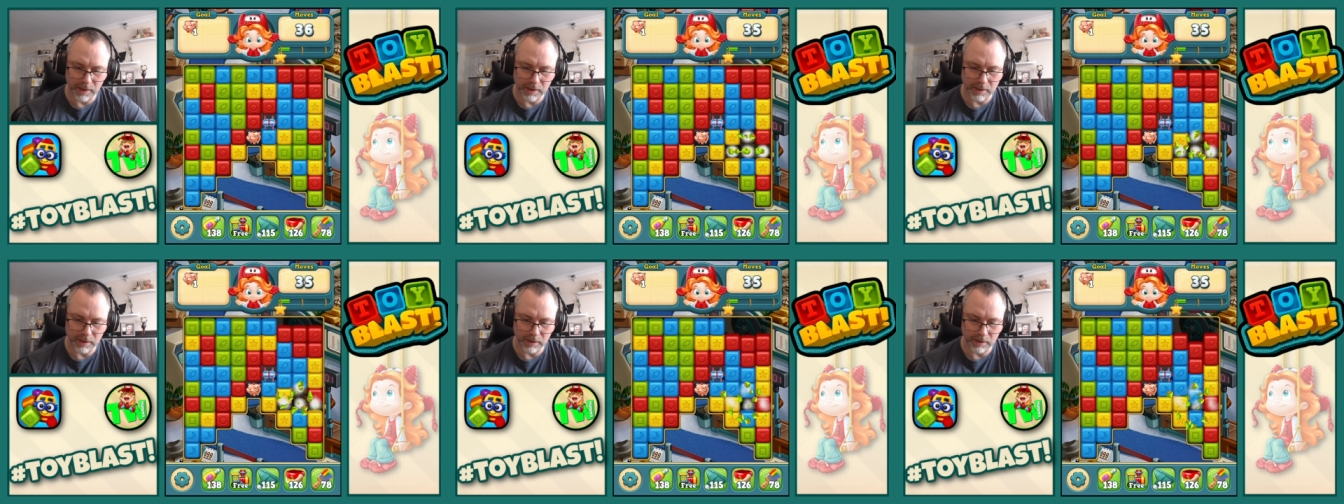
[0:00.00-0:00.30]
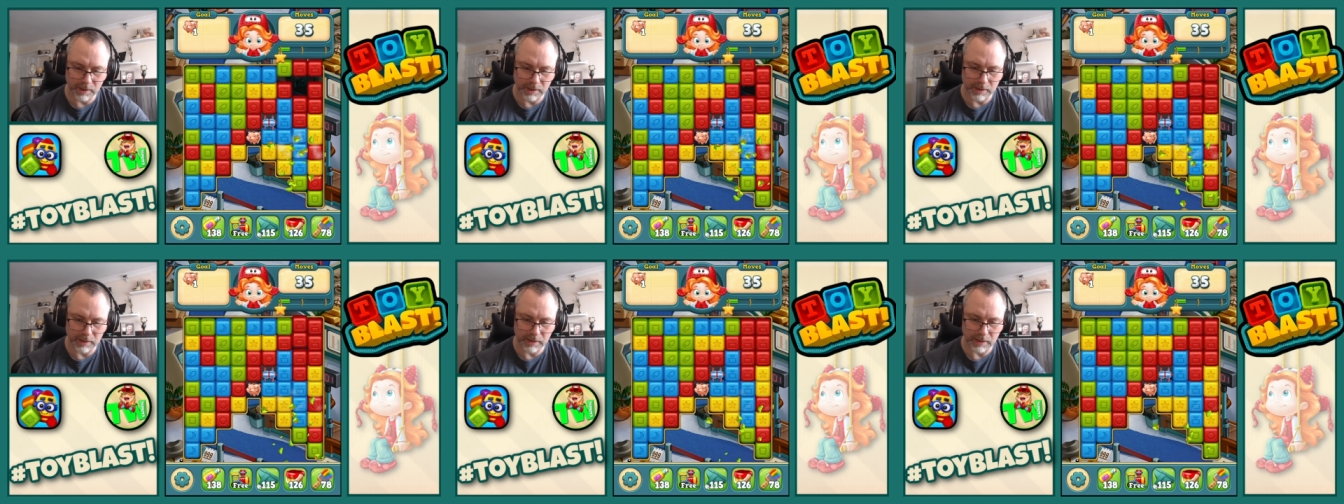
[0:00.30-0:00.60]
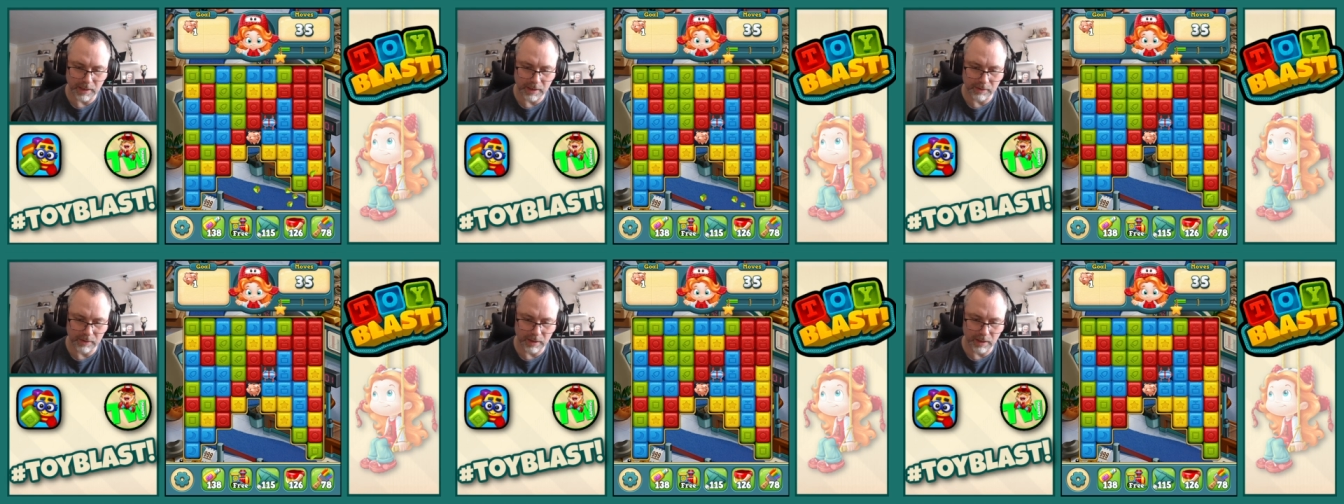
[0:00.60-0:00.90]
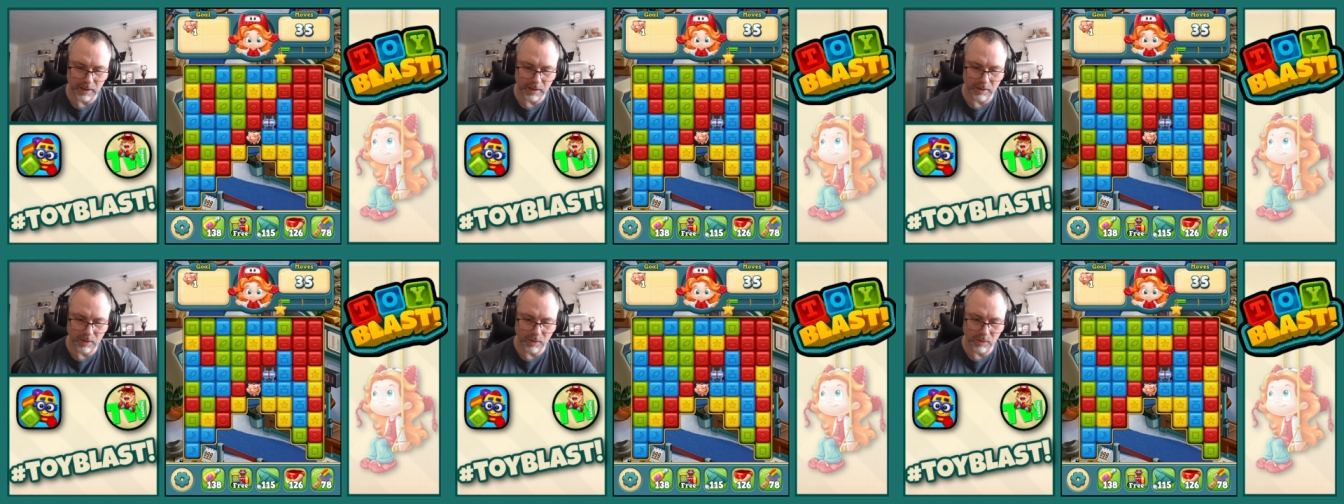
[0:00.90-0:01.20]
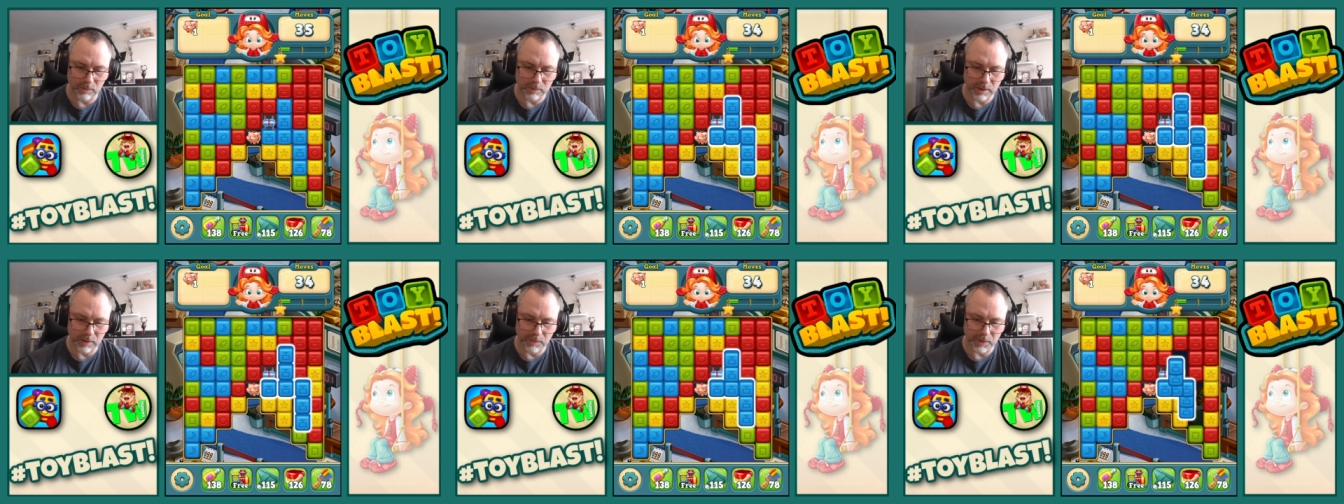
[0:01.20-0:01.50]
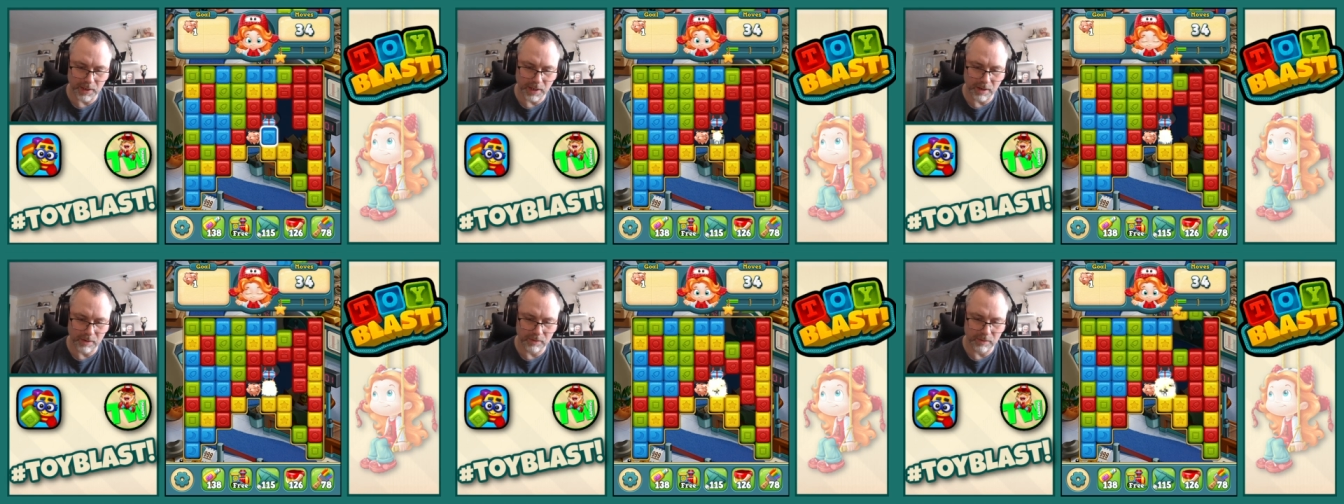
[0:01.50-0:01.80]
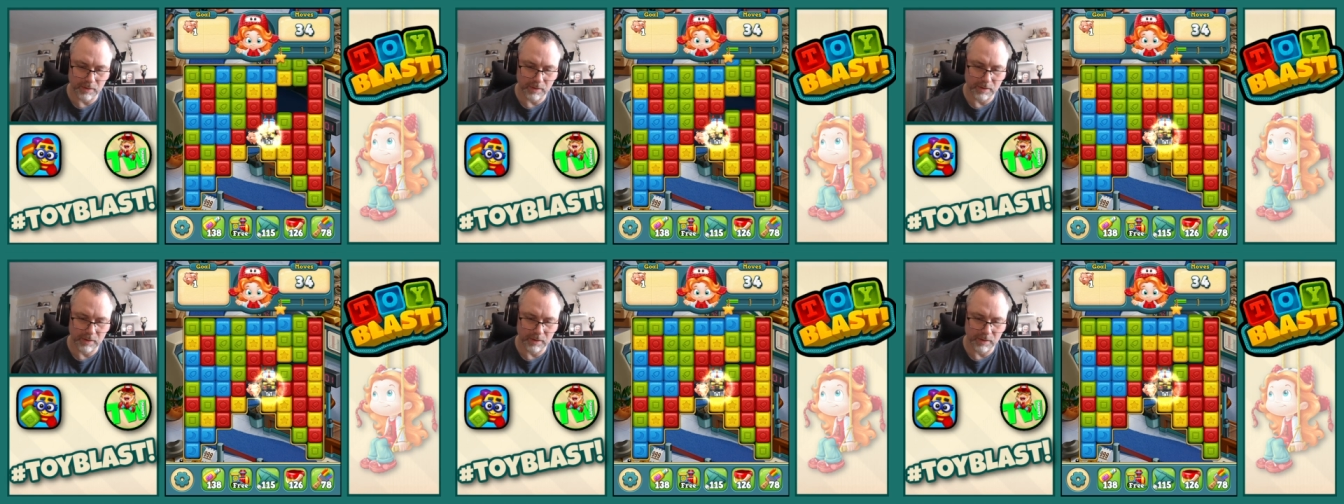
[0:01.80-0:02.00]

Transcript: Can I get it down a lot? Oh, there we go.